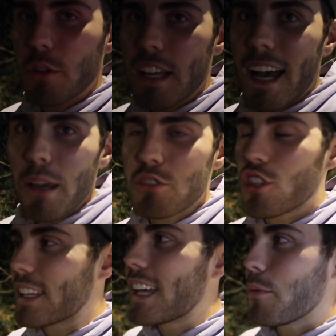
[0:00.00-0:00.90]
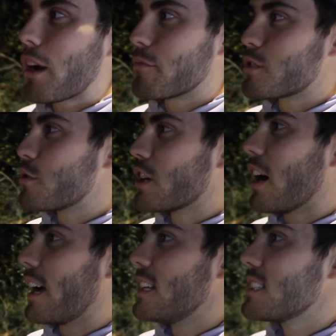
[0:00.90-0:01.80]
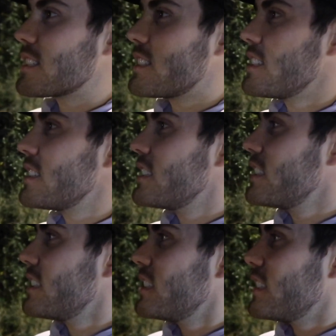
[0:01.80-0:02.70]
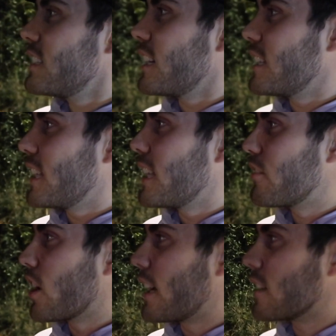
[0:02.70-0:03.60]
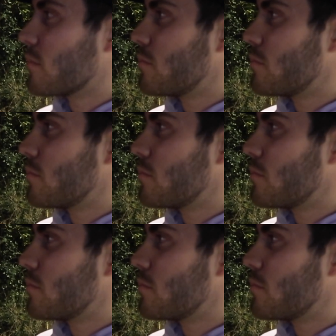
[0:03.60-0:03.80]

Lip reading: okay and was trying to get away from two guys. And then they've like